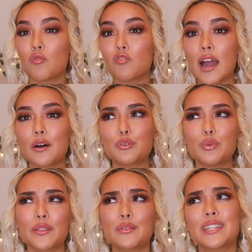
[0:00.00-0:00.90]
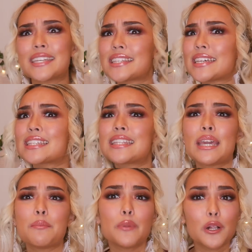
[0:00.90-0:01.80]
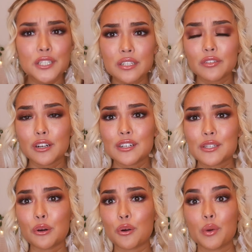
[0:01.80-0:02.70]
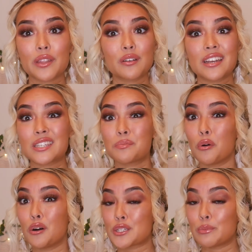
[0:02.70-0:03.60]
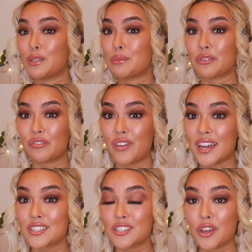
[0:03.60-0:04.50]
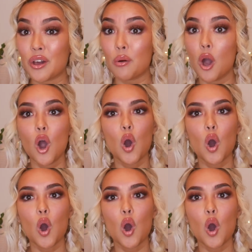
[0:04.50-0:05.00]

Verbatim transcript: around whether this is the multiverse or whether it's possibly Mephisto